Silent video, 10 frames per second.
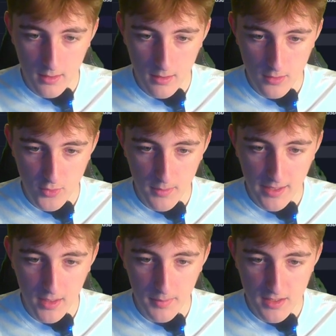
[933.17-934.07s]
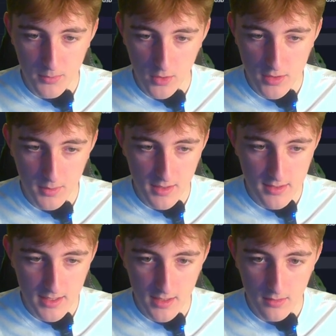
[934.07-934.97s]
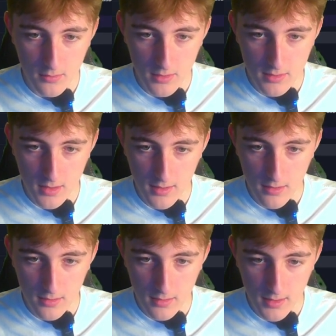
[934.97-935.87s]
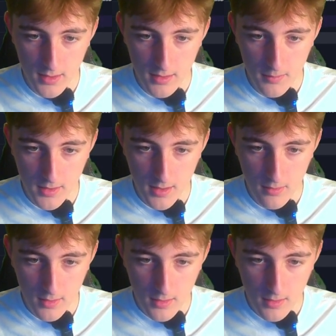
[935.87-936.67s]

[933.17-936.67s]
I just want to make it a bit smaller so we can see what's going on here. There we go.